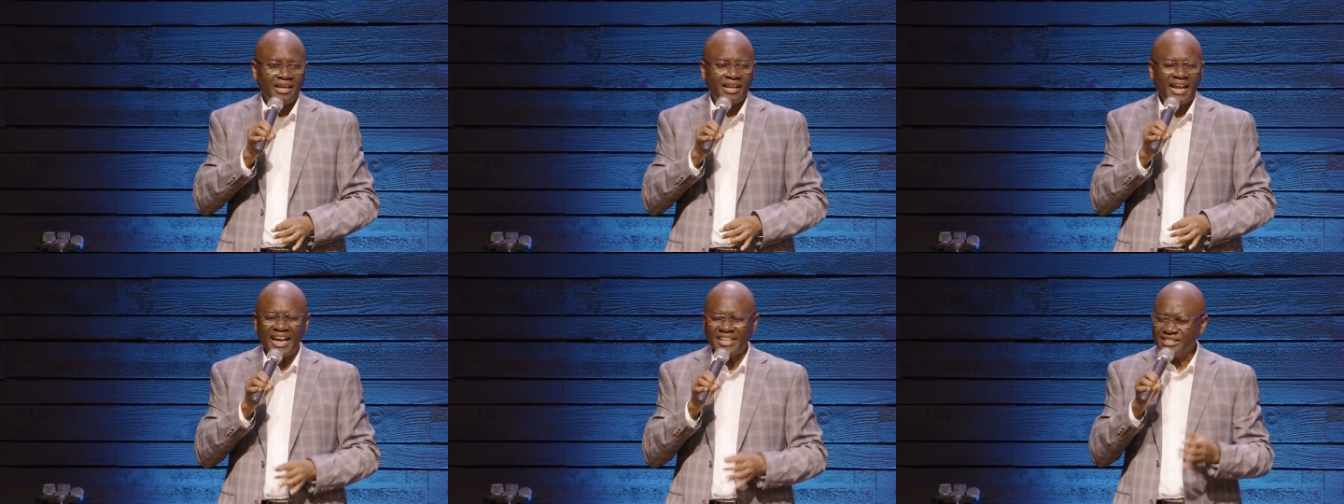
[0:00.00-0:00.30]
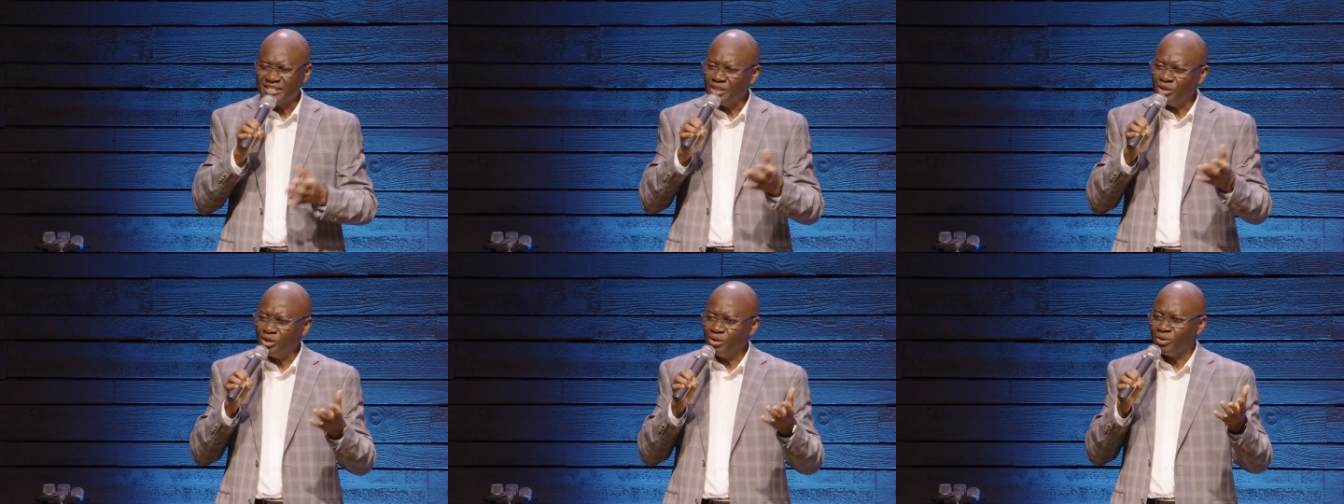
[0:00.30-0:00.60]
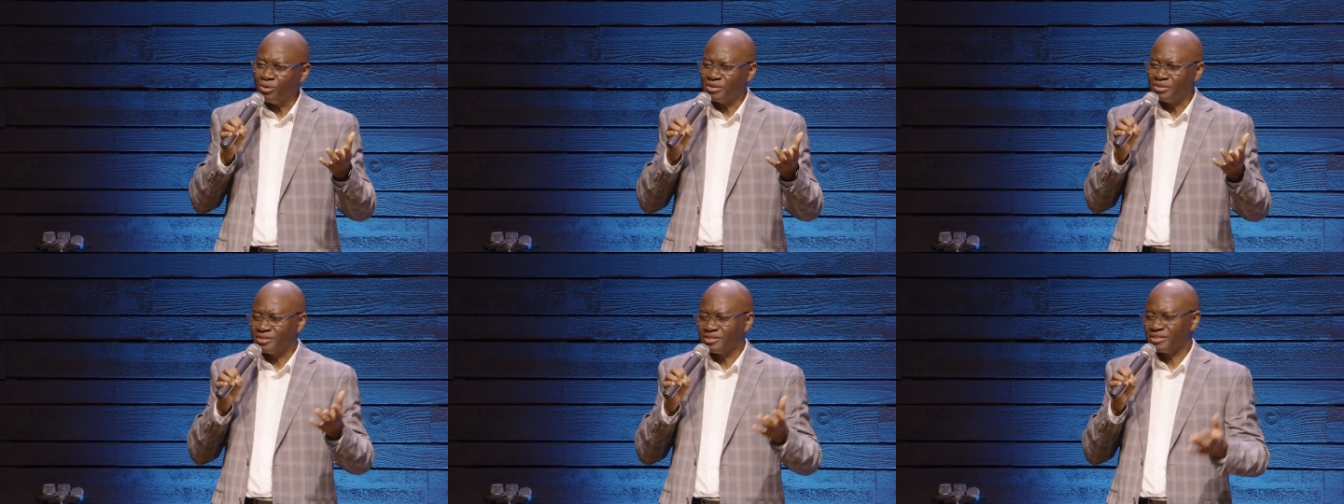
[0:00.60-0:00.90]
And as he
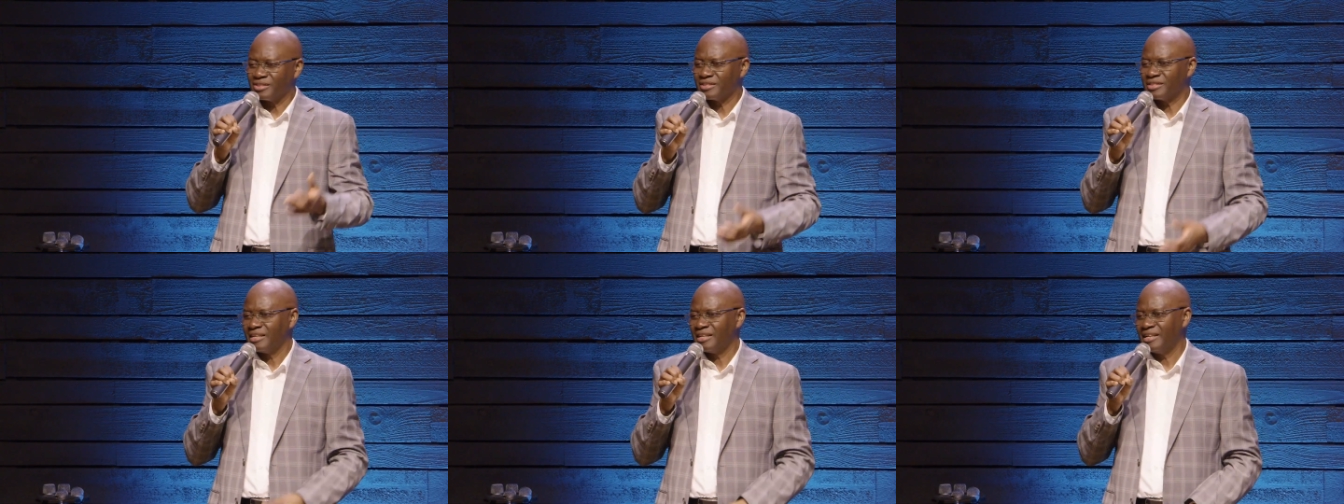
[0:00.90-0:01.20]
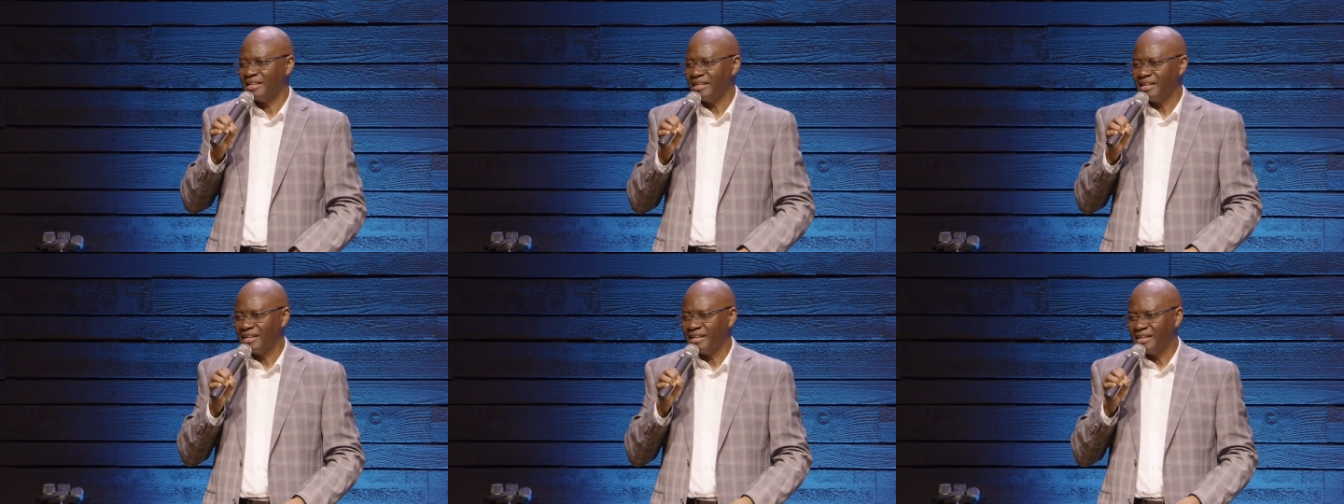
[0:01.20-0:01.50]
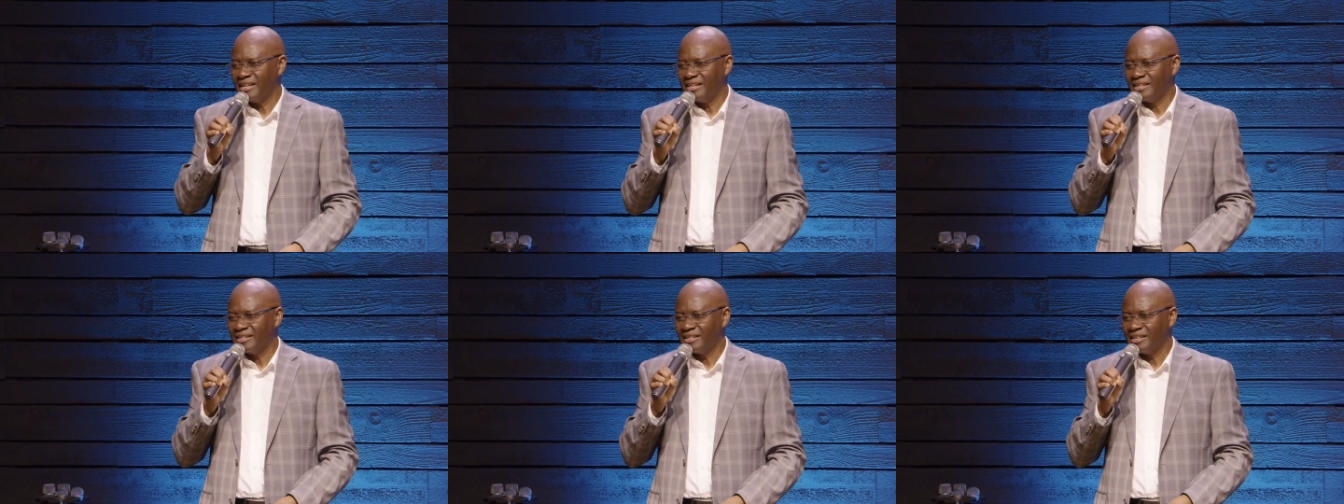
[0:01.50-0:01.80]
looks,
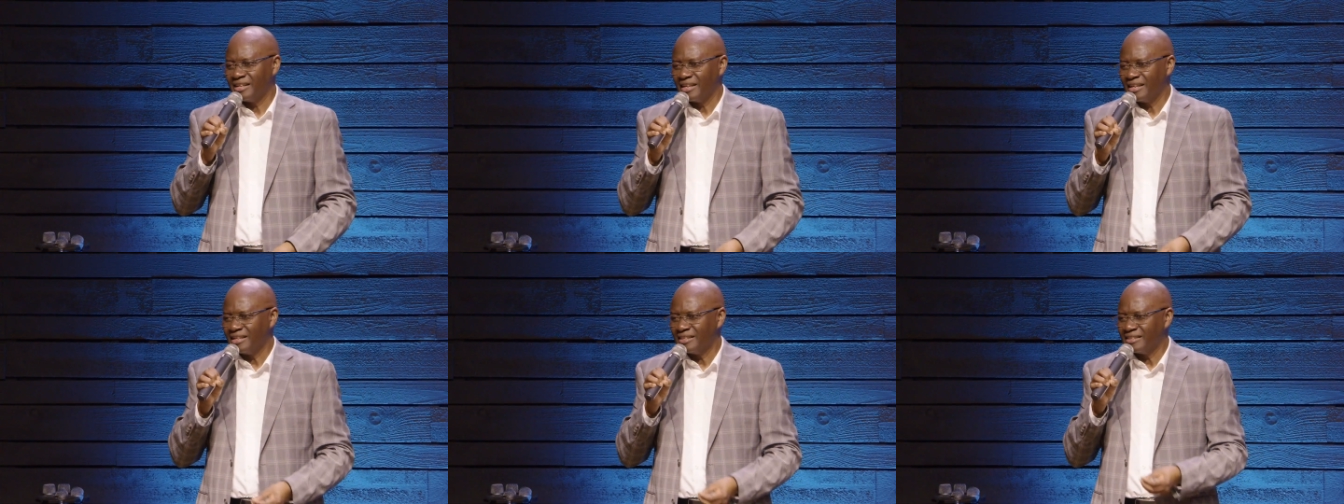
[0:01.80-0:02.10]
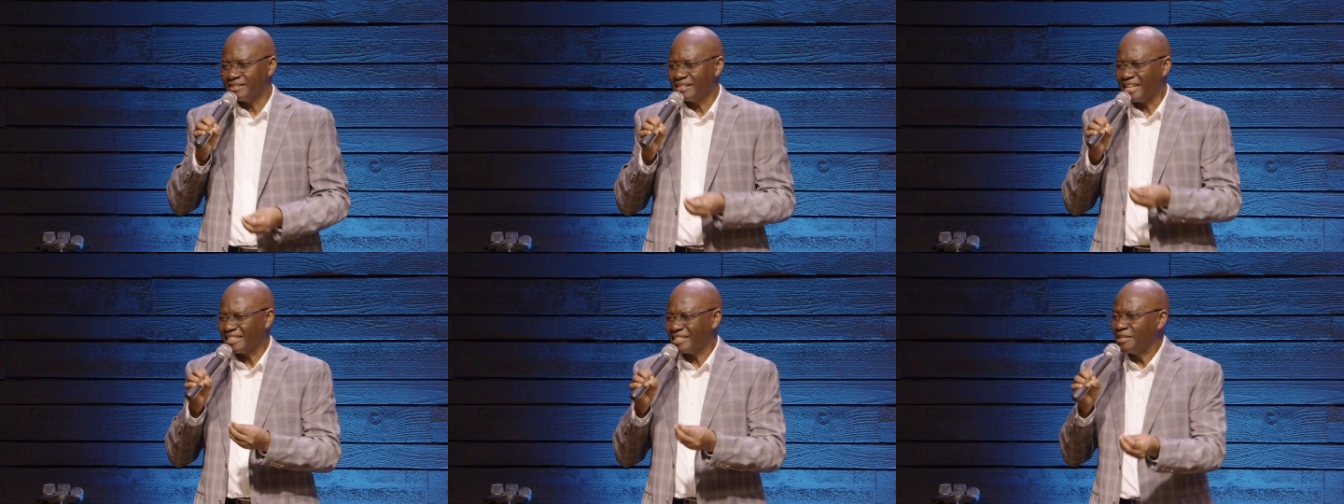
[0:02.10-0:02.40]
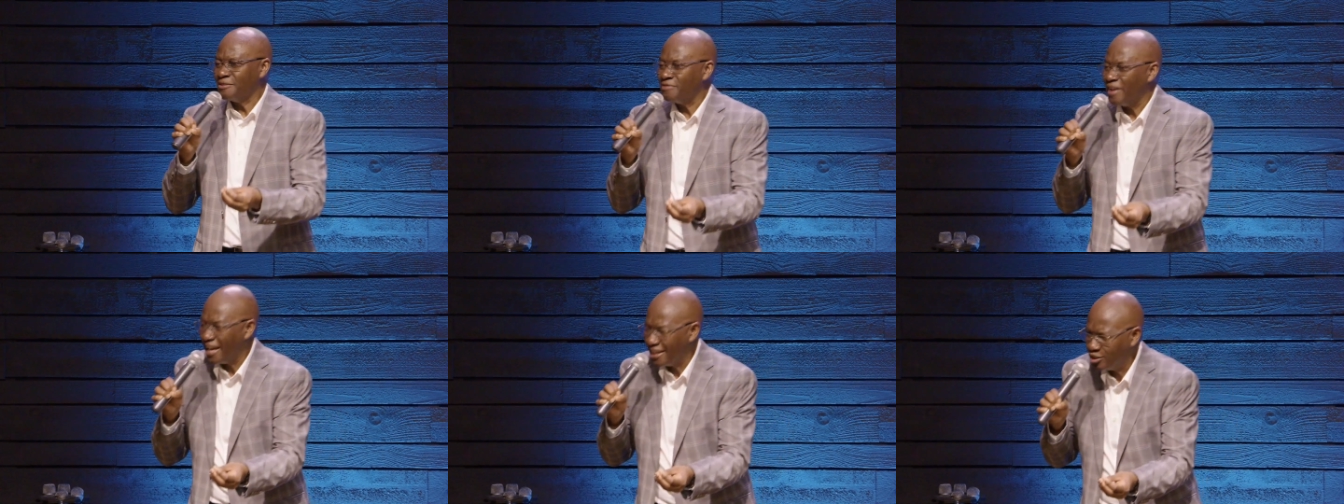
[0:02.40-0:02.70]
does
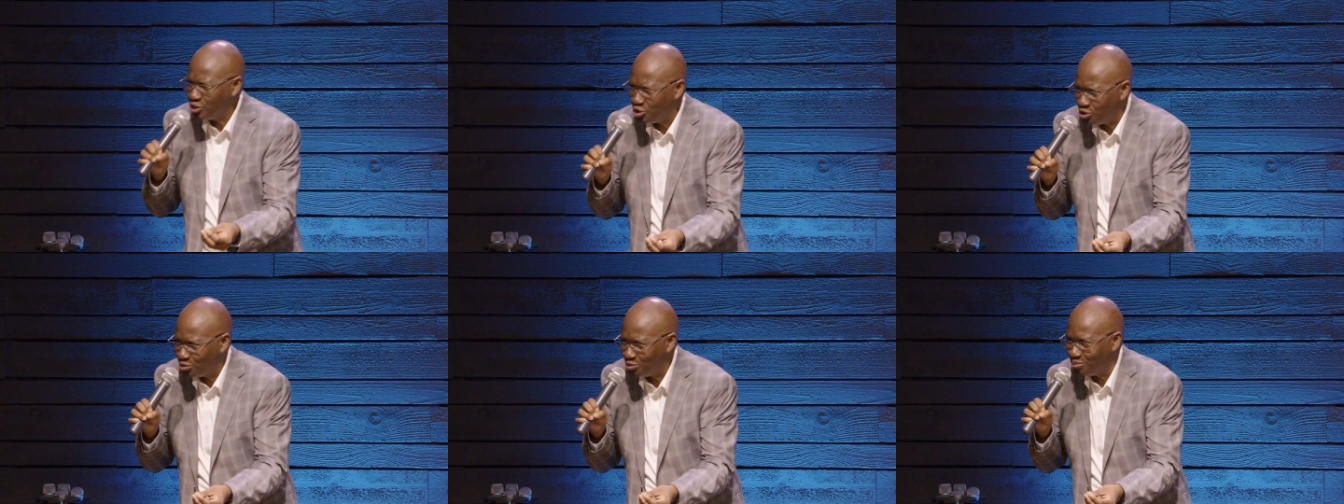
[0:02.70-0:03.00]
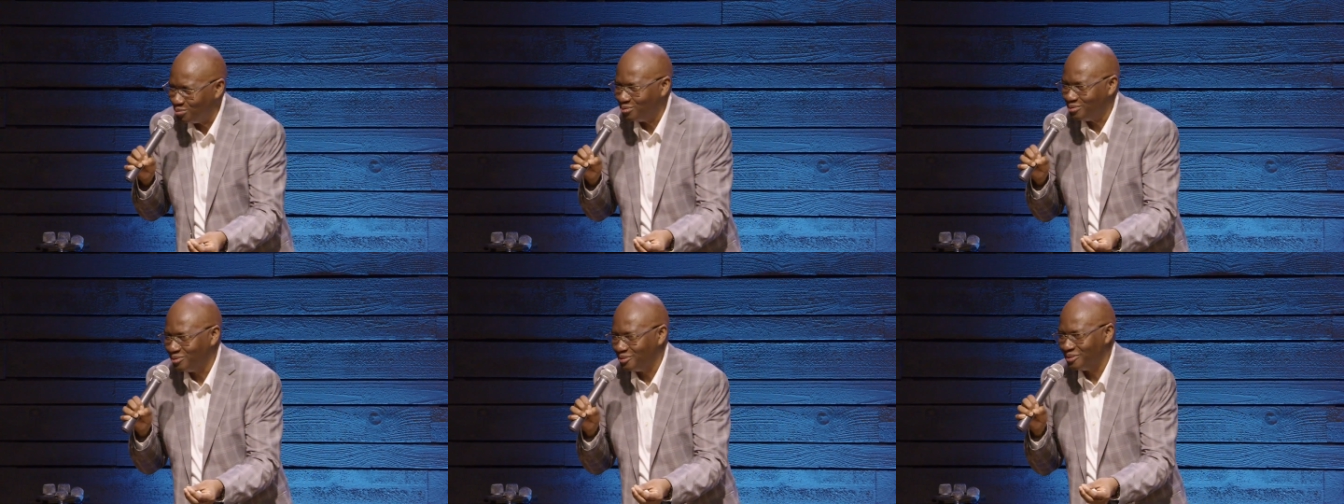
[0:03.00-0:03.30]
he find you?